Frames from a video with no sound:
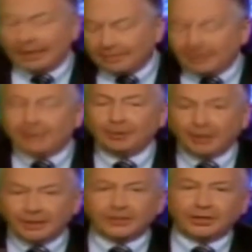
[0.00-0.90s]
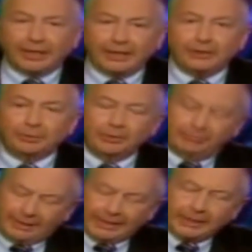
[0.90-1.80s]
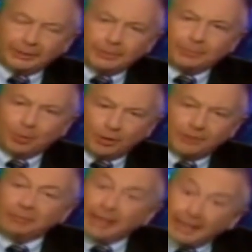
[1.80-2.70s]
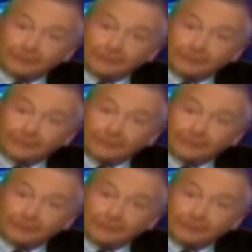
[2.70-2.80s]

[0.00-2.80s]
By people in the chain that were getting the reports back